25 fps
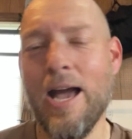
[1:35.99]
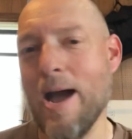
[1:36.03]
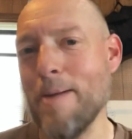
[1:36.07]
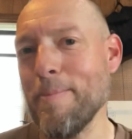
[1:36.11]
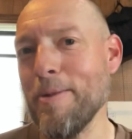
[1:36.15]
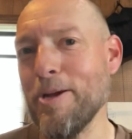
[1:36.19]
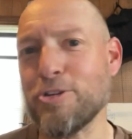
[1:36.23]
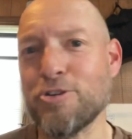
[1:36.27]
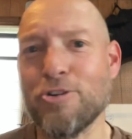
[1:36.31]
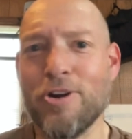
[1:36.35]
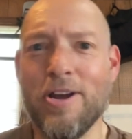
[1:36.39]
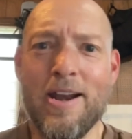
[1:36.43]
I'm
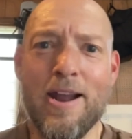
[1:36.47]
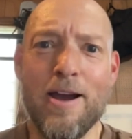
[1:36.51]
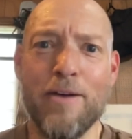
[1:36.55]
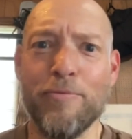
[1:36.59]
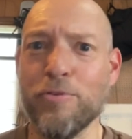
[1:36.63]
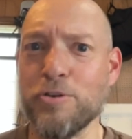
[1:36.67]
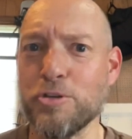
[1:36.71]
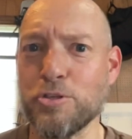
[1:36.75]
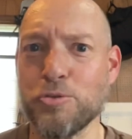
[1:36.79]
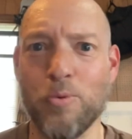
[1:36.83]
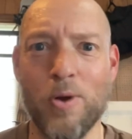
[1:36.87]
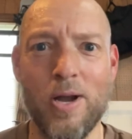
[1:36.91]
not trying out
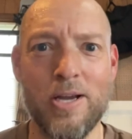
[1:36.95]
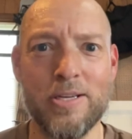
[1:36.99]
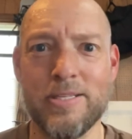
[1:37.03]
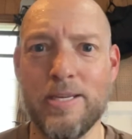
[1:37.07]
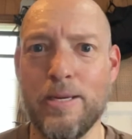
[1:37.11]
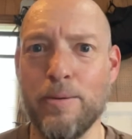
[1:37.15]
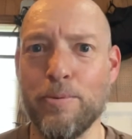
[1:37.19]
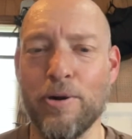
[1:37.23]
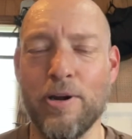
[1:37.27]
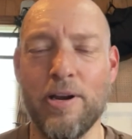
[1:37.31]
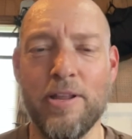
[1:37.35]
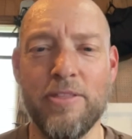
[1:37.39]
for a SWAT
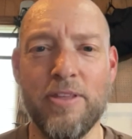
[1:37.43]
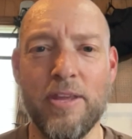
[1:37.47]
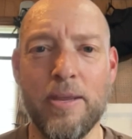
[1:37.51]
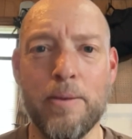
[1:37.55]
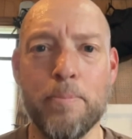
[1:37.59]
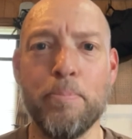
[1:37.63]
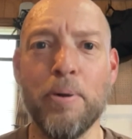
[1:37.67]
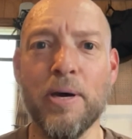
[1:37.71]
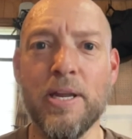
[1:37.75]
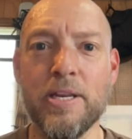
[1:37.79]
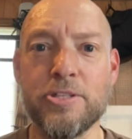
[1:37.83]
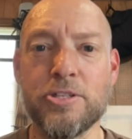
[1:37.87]
team or
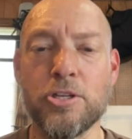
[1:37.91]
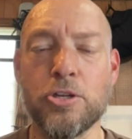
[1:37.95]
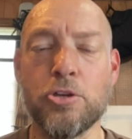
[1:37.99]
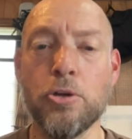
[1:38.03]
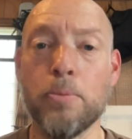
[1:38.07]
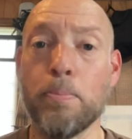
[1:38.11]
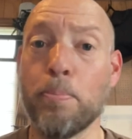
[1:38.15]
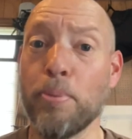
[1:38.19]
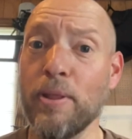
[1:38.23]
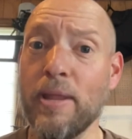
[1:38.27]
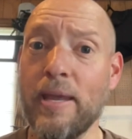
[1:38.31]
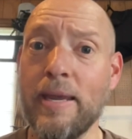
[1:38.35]
anything, but it's a
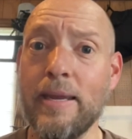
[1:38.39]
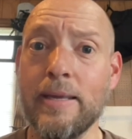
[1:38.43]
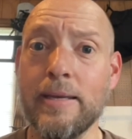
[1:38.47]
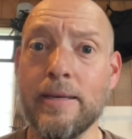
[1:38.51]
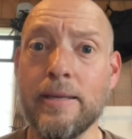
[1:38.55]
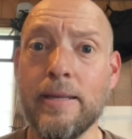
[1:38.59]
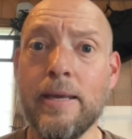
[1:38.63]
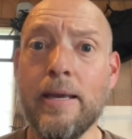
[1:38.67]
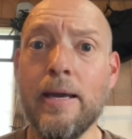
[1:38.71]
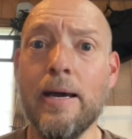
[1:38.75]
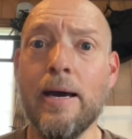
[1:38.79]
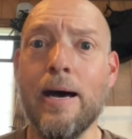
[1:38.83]
good plan.